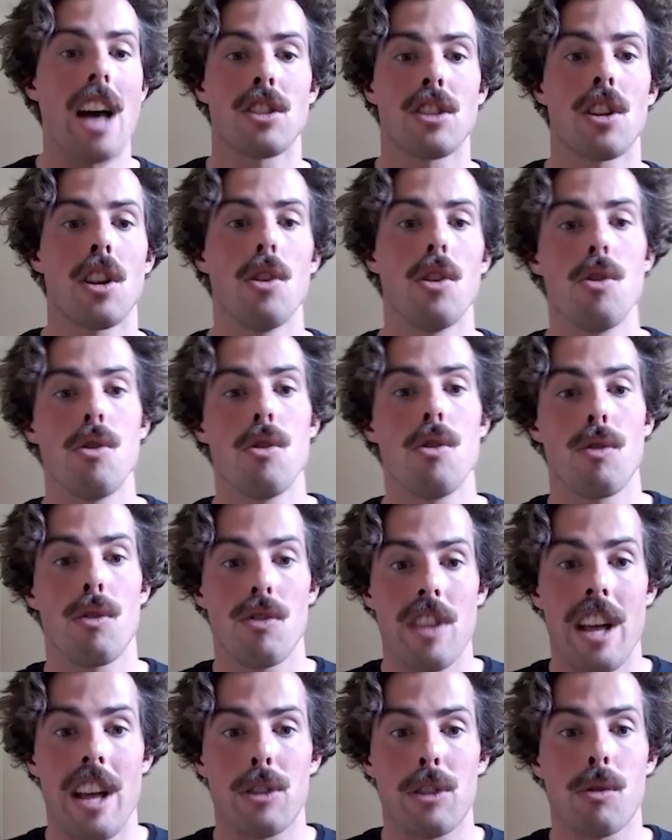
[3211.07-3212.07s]
as
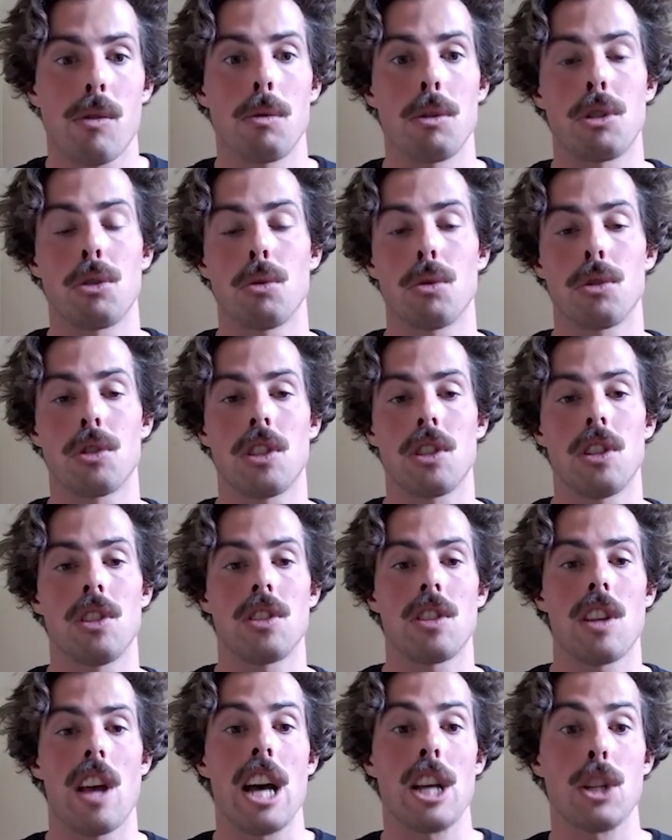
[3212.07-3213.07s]
low natural
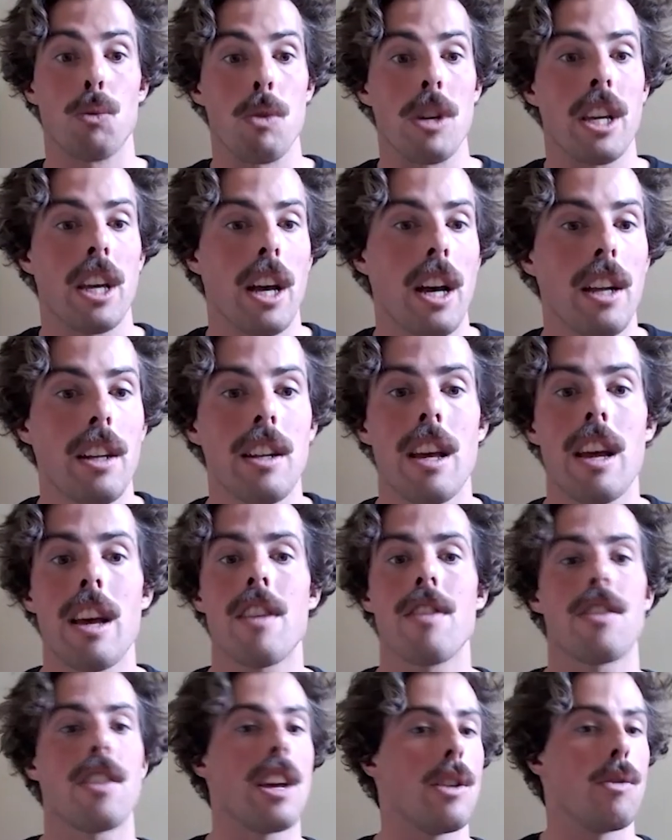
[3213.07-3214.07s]
resources as we can
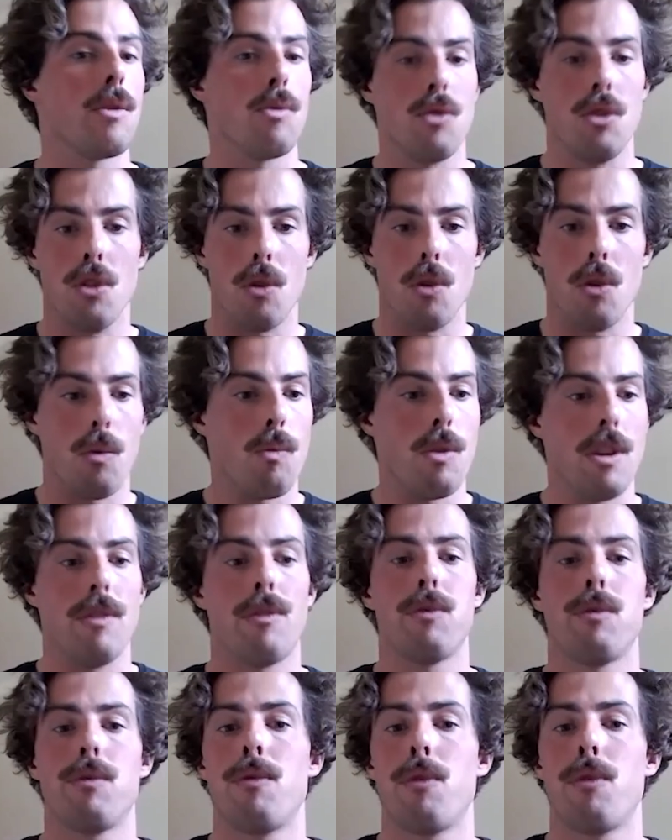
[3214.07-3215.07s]
and then you know we
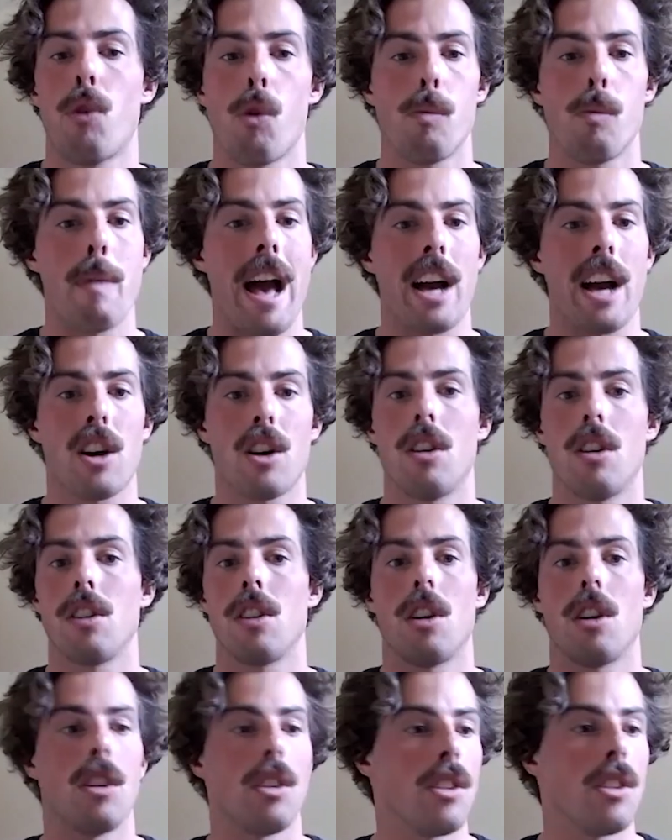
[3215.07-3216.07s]
fall back on
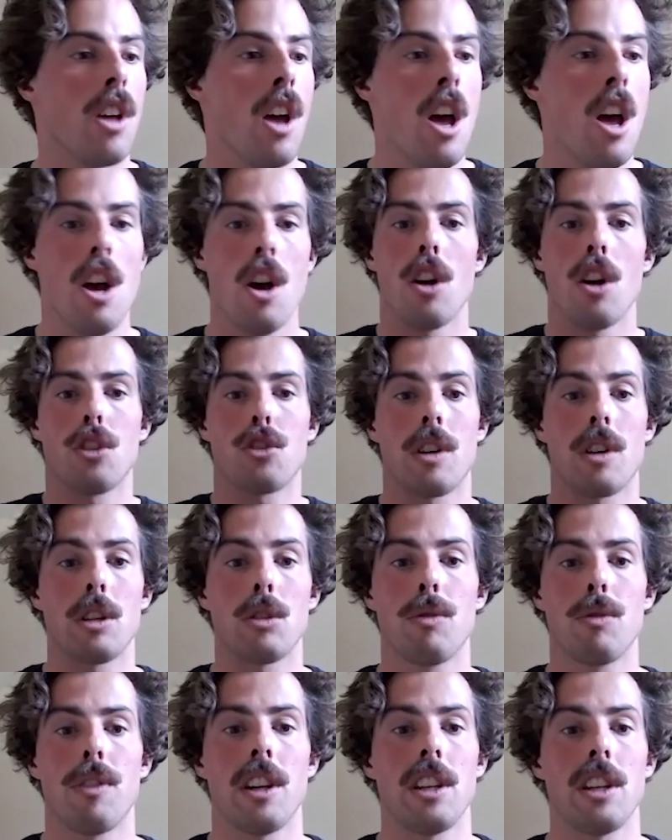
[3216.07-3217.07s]
on uh,
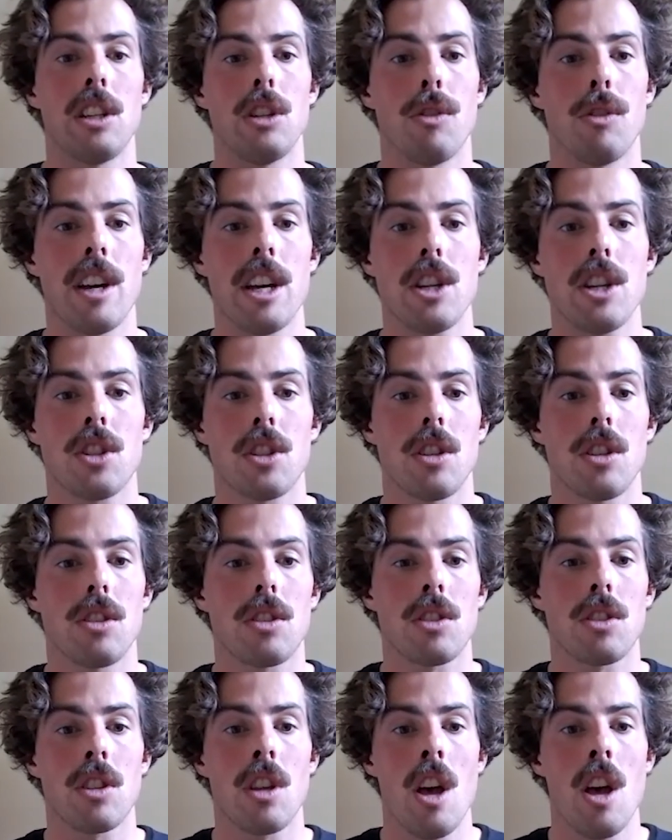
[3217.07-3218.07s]
trying to find
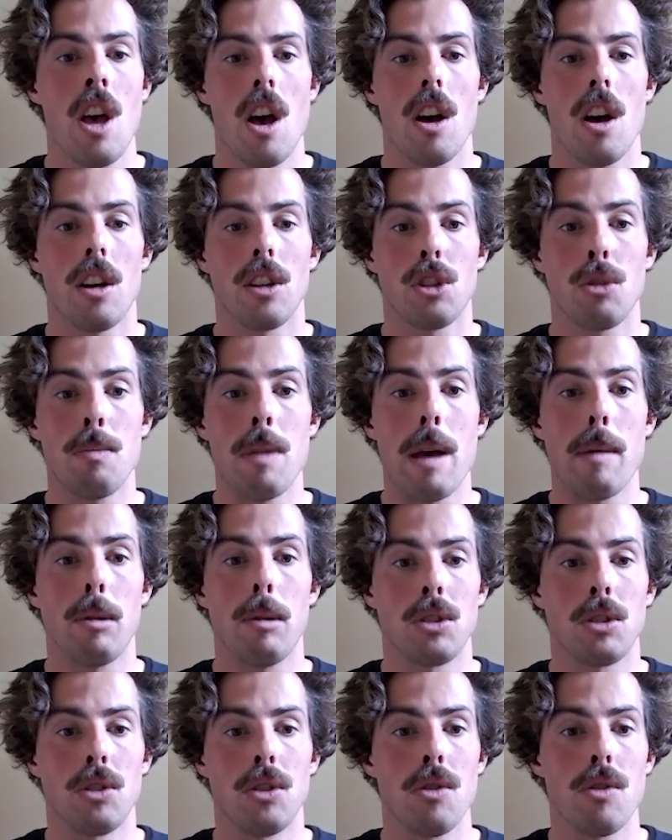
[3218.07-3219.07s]
innovations uh, to be
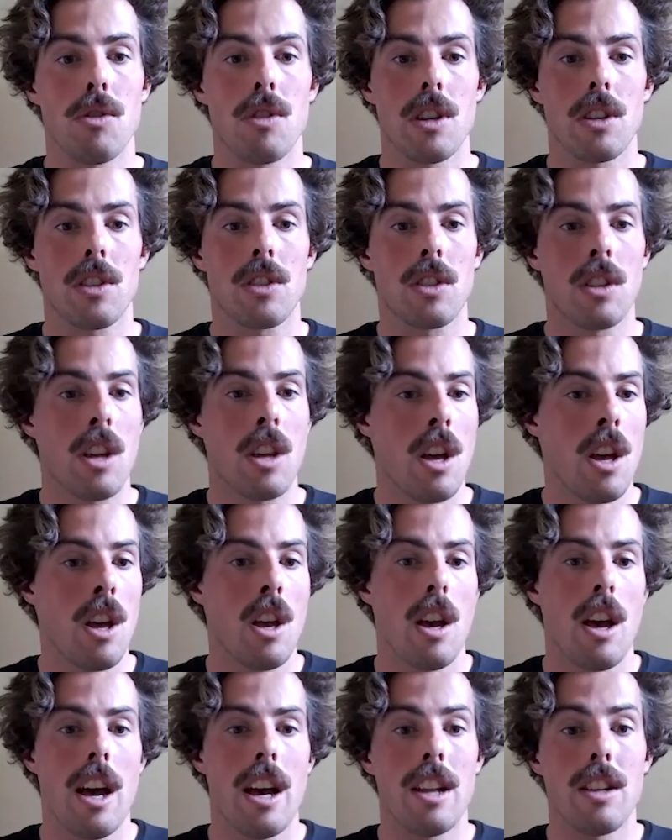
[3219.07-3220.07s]
able to do this
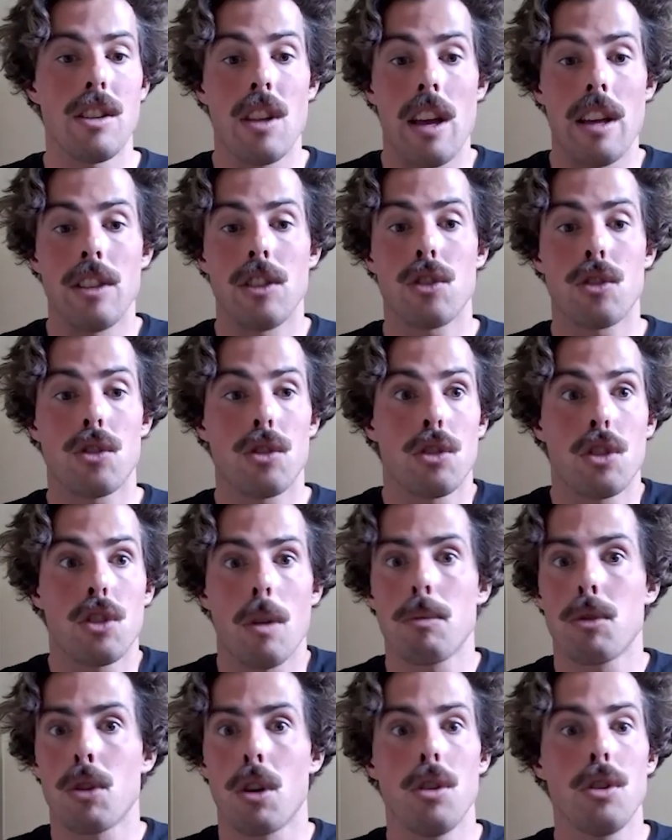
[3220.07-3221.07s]
and and
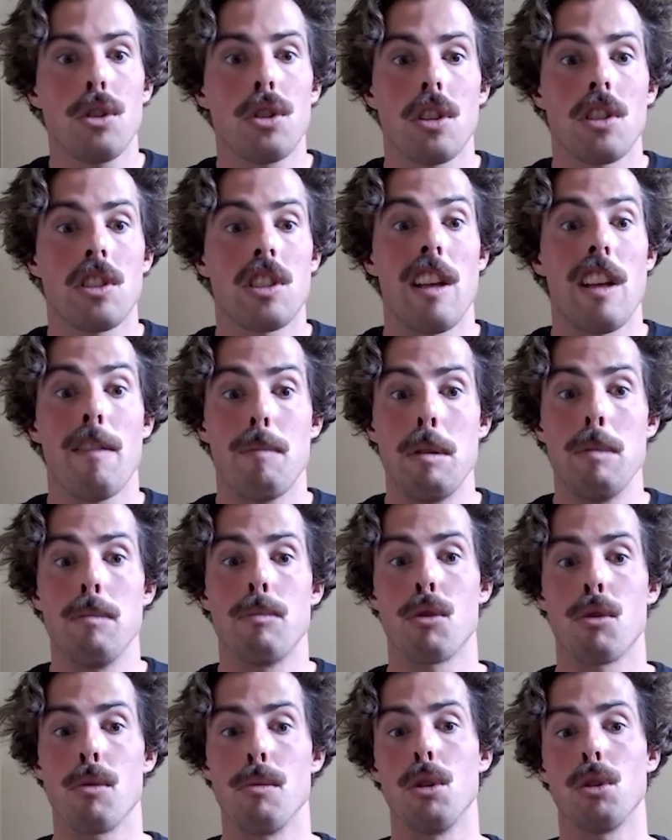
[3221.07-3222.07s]
some solutions that have
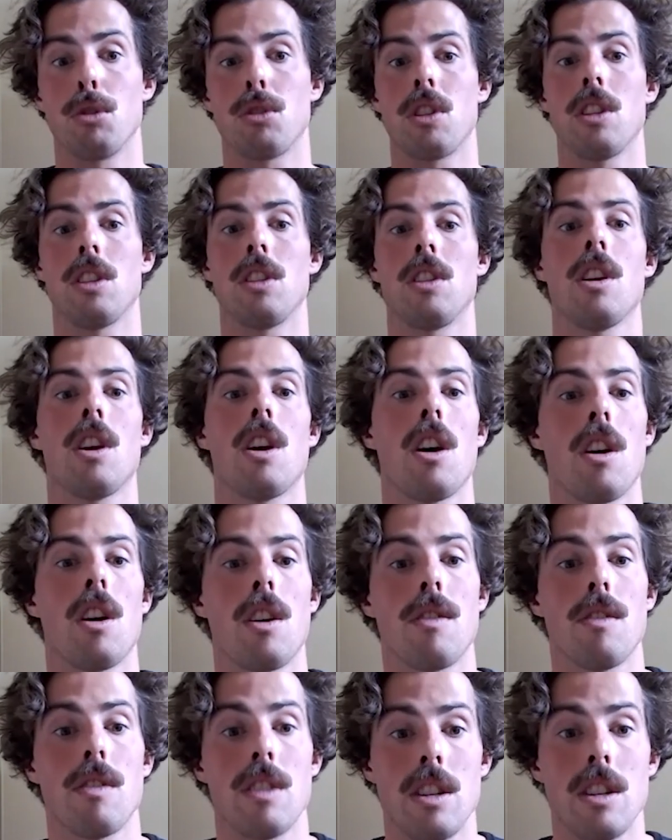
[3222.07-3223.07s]
been promoted
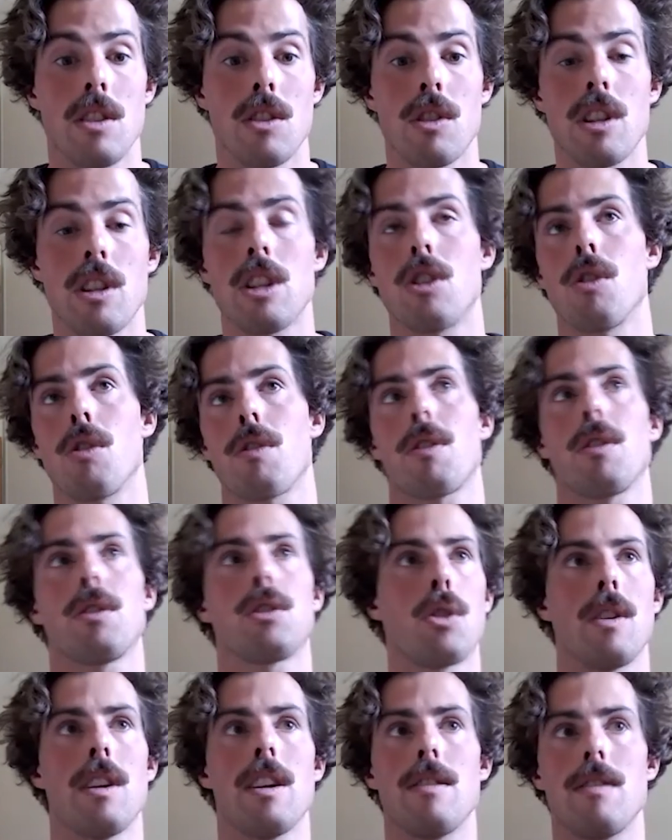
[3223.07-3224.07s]
uh, in green growth
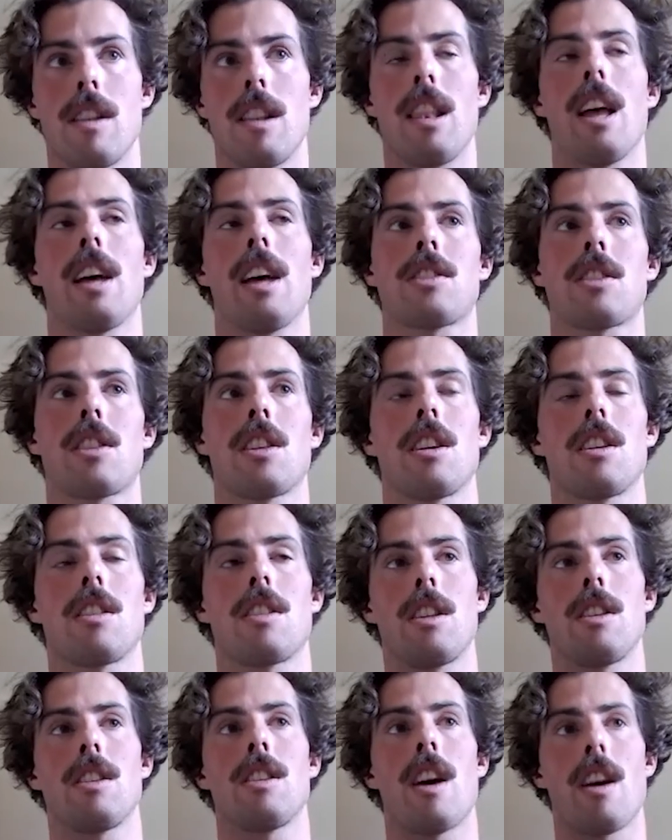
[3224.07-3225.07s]
so last thing
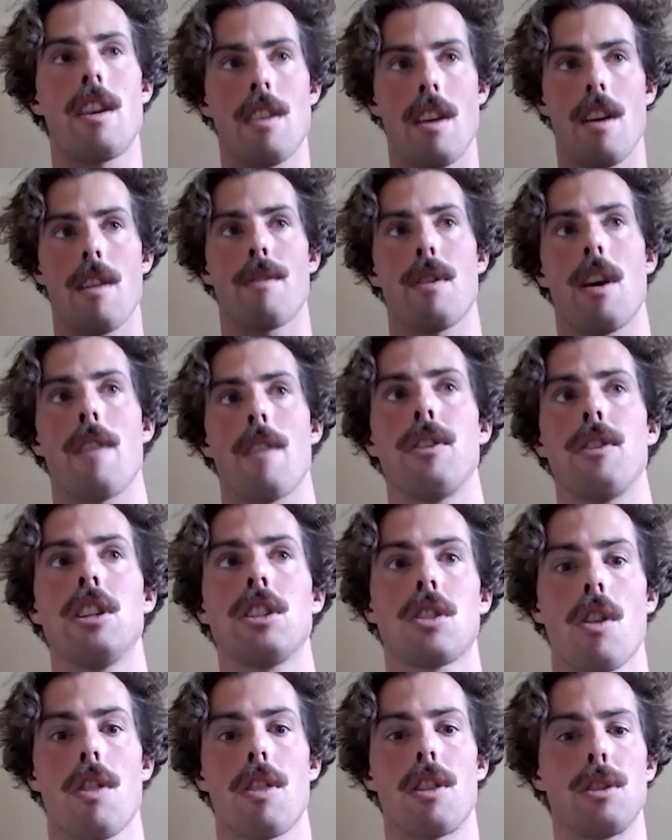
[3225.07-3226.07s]
then I, I
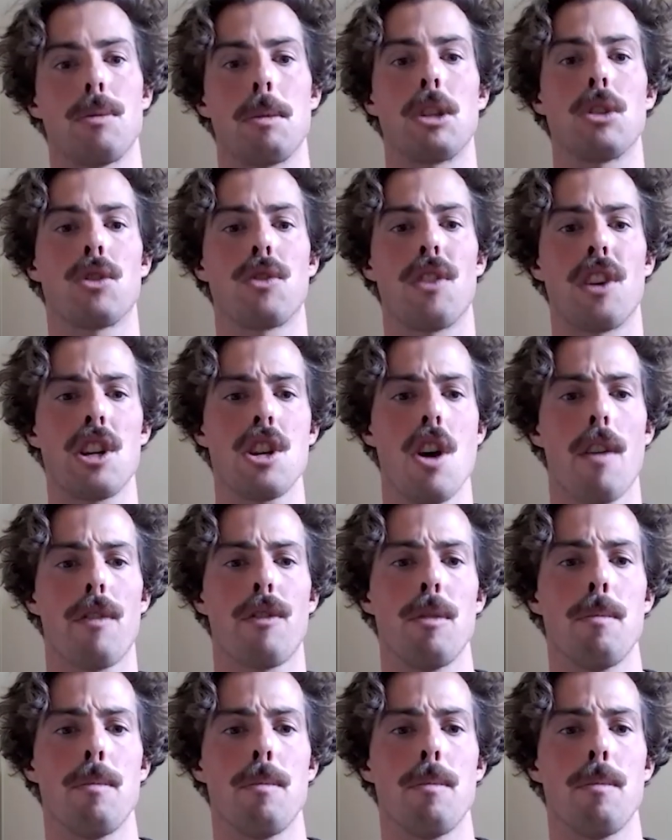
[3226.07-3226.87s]
finished on this because very